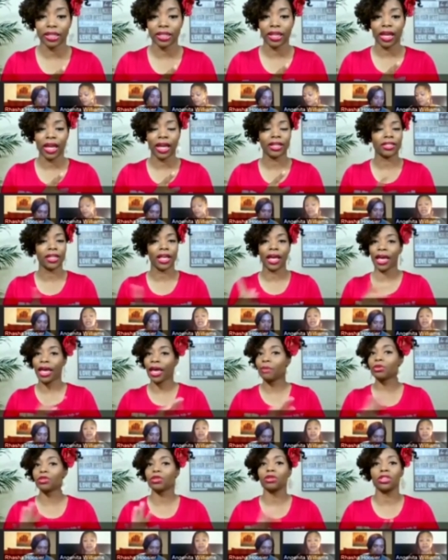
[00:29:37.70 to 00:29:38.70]
I
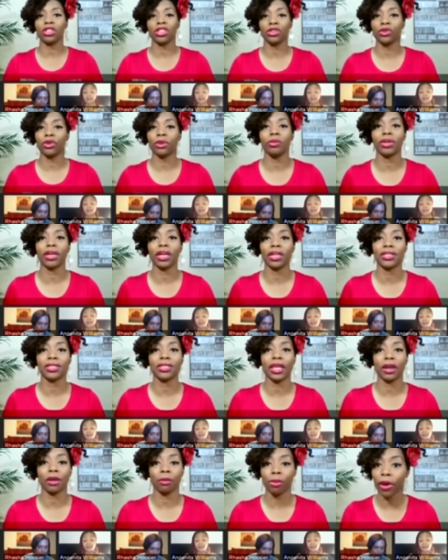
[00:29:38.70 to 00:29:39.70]
absolutely agree, because they
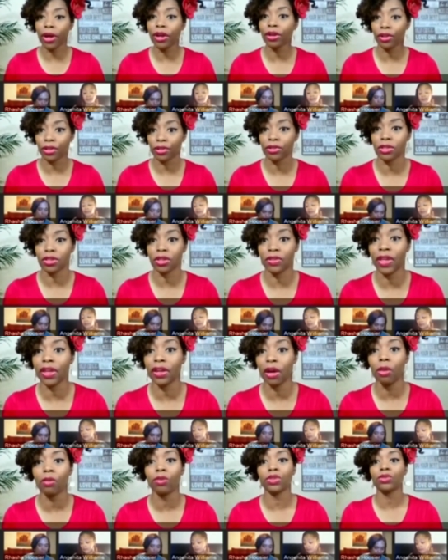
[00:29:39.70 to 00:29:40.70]
are predators, so they know
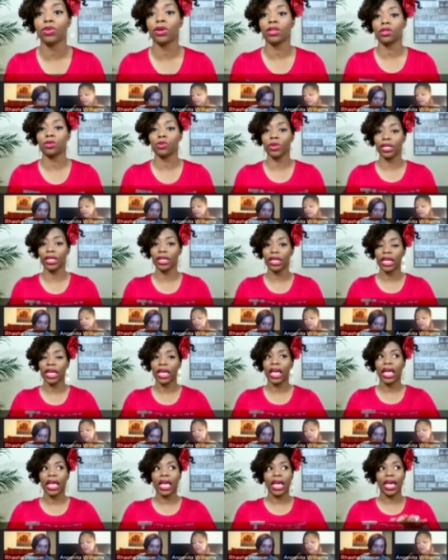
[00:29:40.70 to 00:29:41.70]
which one is weak.
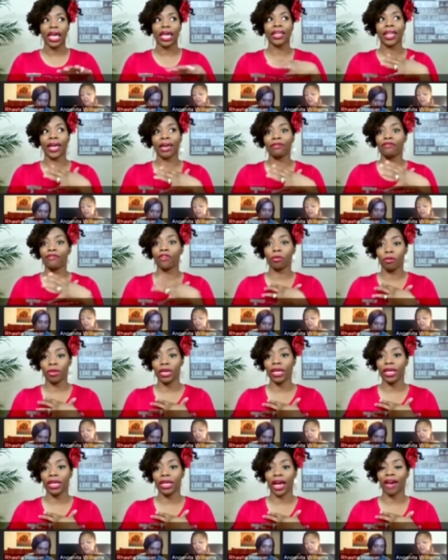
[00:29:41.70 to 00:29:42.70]
And for
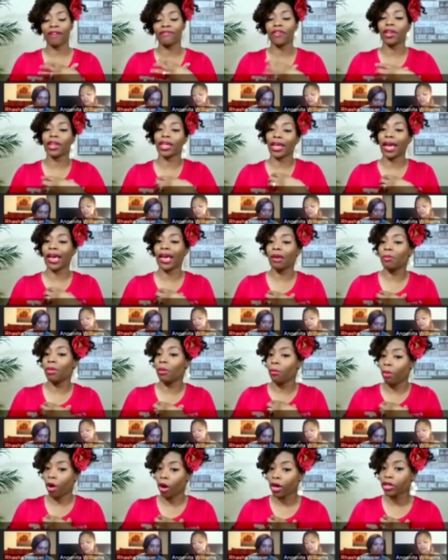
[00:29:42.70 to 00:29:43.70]
me, I felt like I had been
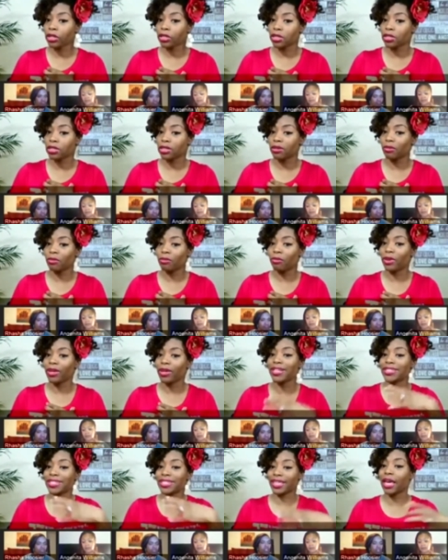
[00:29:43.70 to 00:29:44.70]
marked
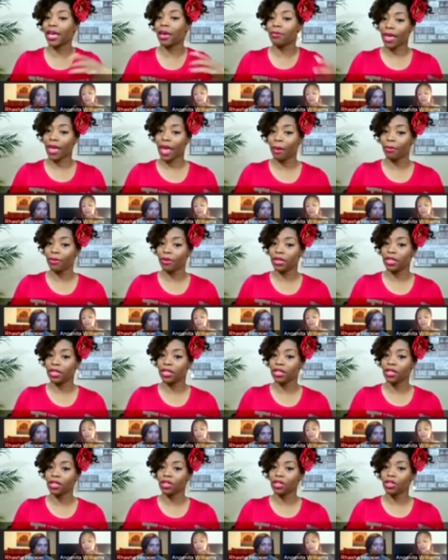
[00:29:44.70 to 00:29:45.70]
because it kept happening.
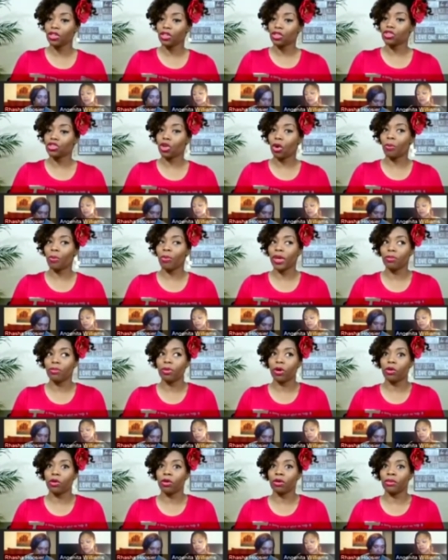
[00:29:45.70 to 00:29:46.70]
So people
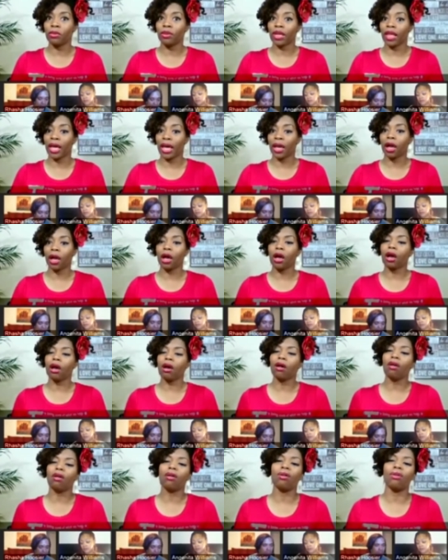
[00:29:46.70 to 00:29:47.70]
would have been like,
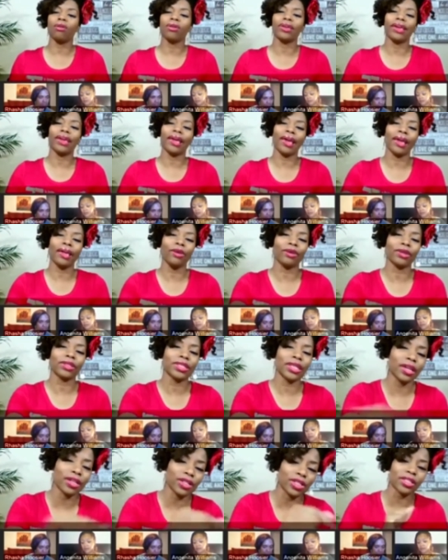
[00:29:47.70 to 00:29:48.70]
oh, yeah, you can
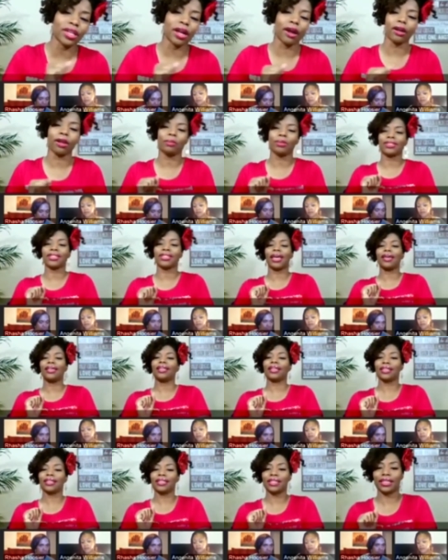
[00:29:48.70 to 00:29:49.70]
tell she's already been tainted.
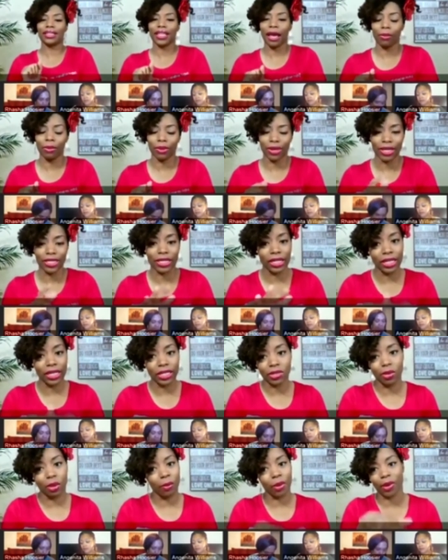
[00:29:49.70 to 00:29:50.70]
Let's get that one. That's the easy
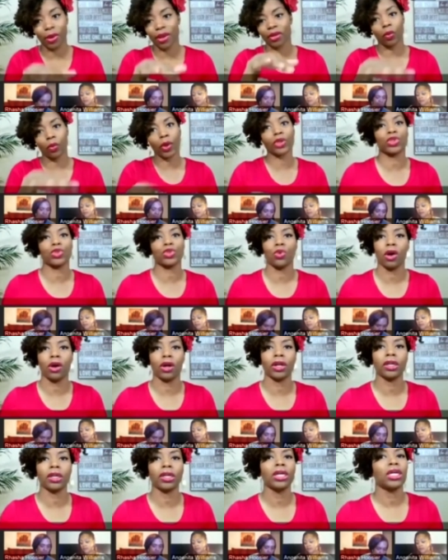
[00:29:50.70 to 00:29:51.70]
one. We don't have to work too hard.
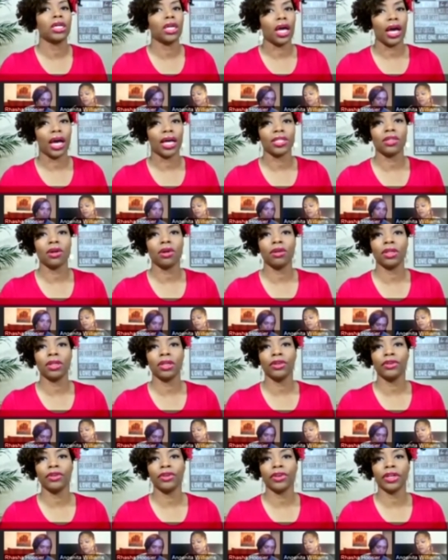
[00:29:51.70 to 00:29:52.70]
I totally
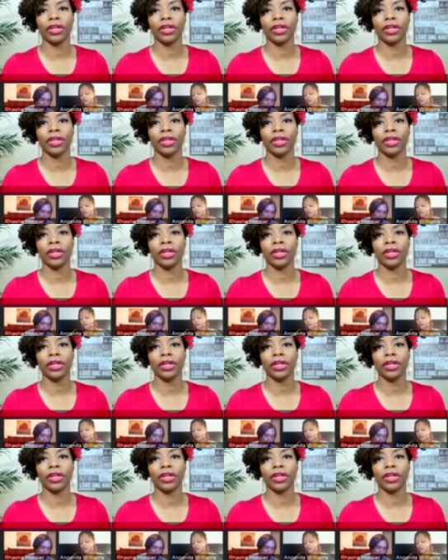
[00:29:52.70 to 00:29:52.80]
agree.